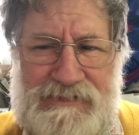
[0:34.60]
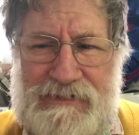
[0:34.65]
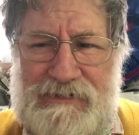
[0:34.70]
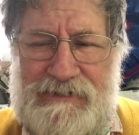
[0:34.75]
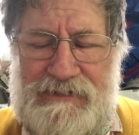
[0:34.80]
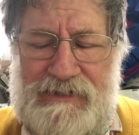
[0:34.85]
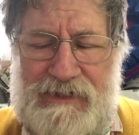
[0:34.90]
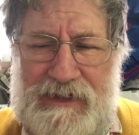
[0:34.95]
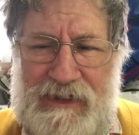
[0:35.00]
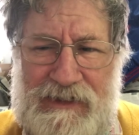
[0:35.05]

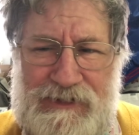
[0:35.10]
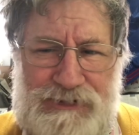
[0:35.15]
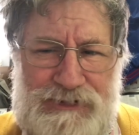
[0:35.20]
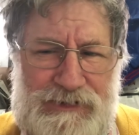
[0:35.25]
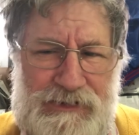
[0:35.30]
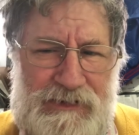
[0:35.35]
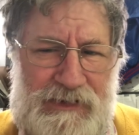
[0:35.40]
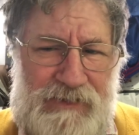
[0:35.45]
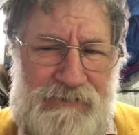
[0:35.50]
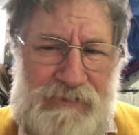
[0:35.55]

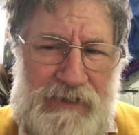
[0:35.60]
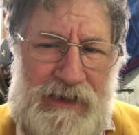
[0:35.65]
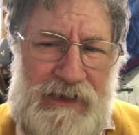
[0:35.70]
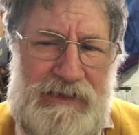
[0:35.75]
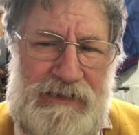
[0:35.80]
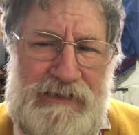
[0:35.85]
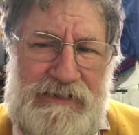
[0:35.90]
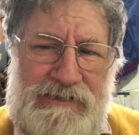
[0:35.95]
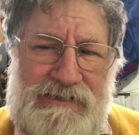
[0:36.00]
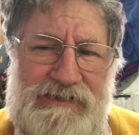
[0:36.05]
indication, if
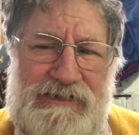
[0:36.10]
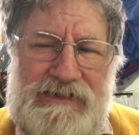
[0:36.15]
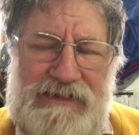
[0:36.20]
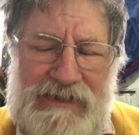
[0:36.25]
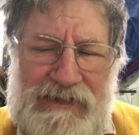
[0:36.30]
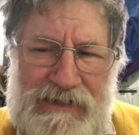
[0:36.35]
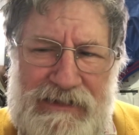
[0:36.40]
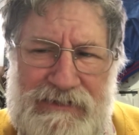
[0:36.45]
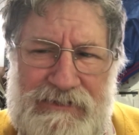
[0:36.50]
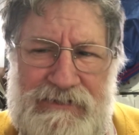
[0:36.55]
any is
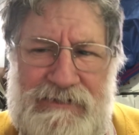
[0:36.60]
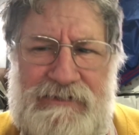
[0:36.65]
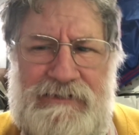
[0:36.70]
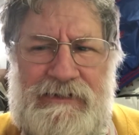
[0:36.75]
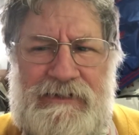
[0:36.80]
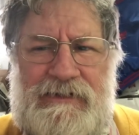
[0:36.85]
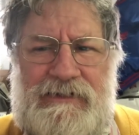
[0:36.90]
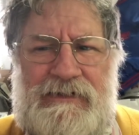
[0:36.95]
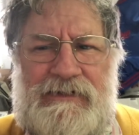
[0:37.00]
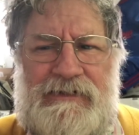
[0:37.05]
needed,
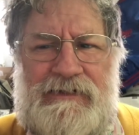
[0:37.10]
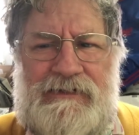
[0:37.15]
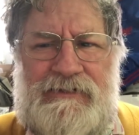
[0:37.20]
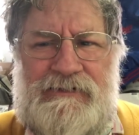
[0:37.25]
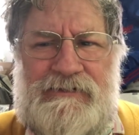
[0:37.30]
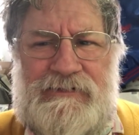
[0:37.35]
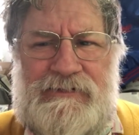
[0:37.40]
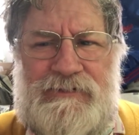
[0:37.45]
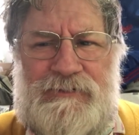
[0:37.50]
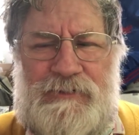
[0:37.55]

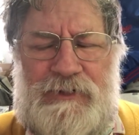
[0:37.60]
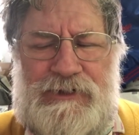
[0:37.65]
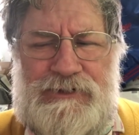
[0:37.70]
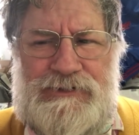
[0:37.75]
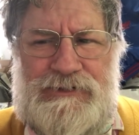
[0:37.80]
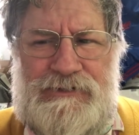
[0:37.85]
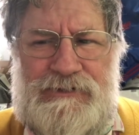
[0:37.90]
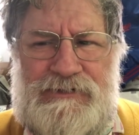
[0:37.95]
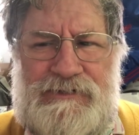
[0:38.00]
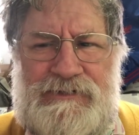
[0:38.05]
that
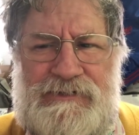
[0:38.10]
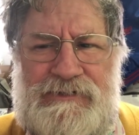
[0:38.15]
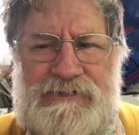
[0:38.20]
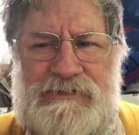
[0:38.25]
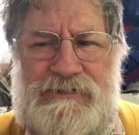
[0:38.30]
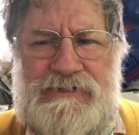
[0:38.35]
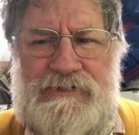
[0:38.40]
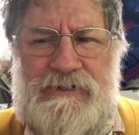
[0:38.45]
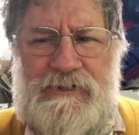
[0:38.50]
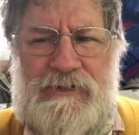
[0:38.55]

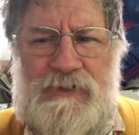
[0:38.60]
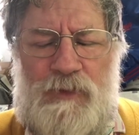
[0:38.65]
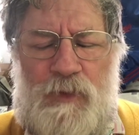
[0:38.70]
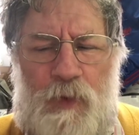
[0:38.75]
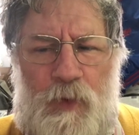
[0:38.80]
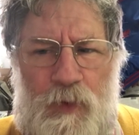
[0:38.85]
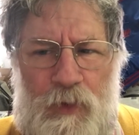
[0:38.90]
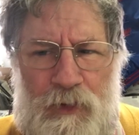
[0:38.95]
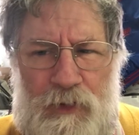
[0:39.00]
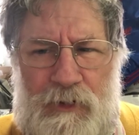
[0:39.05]
Russia's
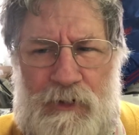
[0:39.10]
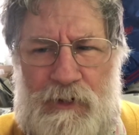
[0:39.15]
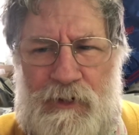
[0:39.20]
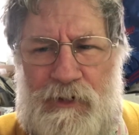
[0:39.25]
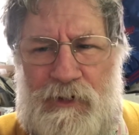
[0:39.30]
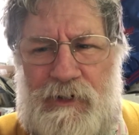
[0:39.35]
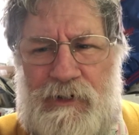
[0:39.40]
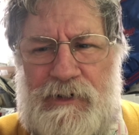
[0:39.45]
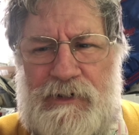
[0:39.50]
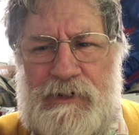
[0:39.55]

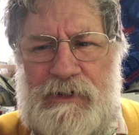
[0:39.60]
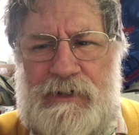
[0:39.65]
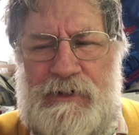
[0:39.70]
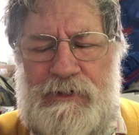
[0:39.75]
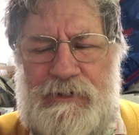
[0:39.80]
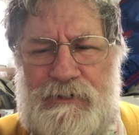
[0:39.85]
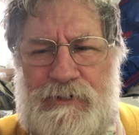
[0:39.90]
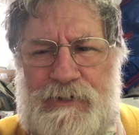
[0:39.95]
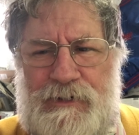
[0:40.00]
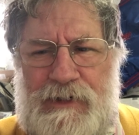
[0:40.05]
war in
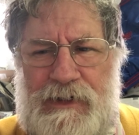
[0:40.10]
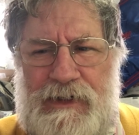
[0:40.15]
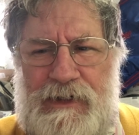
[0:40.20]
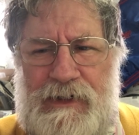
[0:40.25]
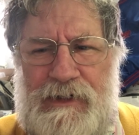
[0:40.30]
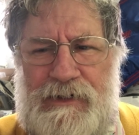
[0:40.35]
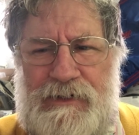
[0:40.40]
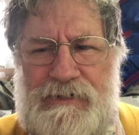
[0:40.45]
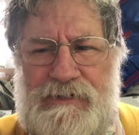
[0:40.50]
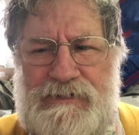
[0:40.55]

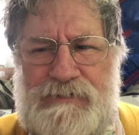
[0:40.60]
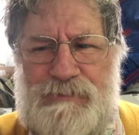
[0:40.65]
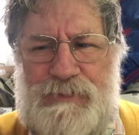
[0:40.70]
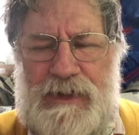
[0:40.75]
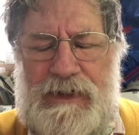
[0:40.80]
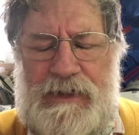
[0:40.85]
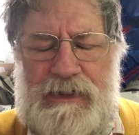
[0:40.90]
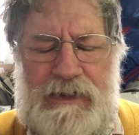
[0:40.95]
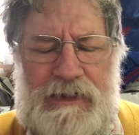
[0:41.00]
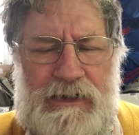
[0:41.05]
Ukraine is
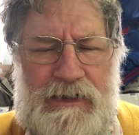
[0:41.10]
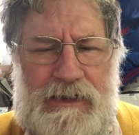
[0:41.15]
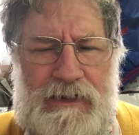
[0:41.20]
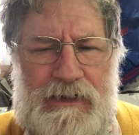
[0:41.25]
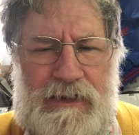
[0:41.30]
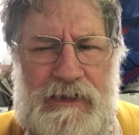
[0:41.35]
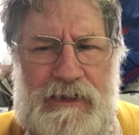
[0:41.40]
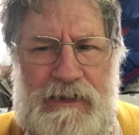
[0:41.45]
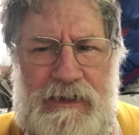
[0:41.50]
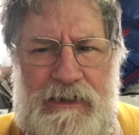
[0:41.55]

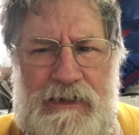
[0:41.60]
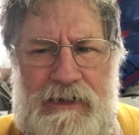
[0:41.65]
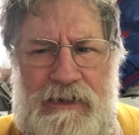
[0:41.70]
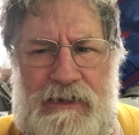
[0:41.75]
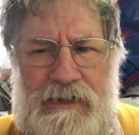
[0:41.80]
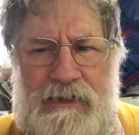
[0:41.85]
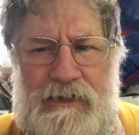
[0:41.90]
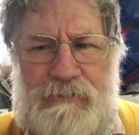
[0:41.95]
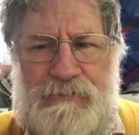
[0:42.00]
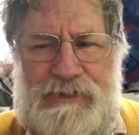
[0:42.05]
being
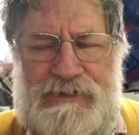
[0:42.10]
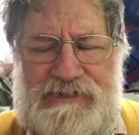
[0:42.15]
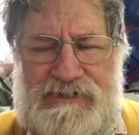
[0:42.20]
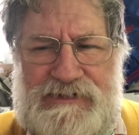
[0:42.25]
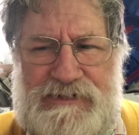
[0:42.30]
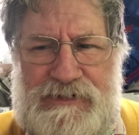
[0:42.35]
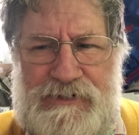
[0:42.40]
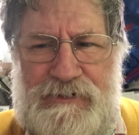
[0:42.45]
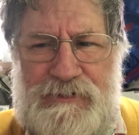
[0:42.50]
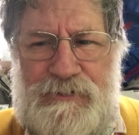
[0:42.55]

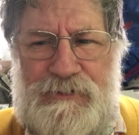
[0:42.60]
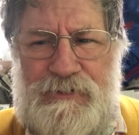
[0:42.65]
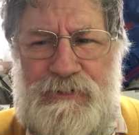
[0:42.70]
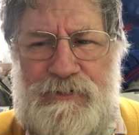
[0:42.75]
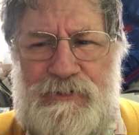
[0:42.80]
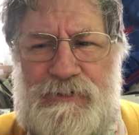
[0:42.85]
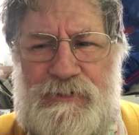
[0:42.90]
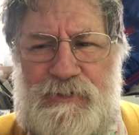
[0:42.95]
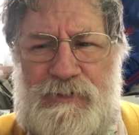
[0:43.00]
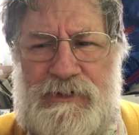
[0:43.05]

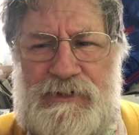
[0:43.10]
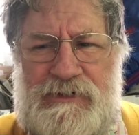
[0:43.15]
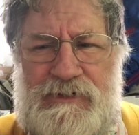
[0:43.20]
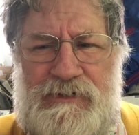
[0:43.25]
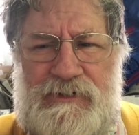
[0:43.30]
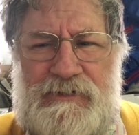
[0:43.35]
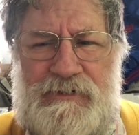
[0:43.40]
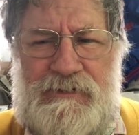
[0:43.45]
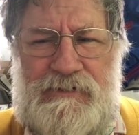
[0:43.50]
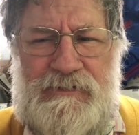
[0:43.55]
pursued
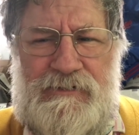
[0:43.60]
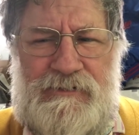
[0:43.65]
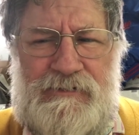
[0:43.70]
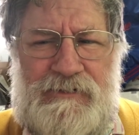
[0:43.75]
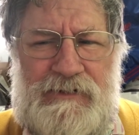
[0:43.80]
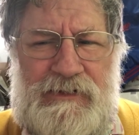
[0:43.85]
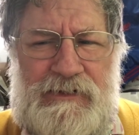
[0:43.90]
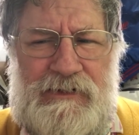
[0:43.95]
with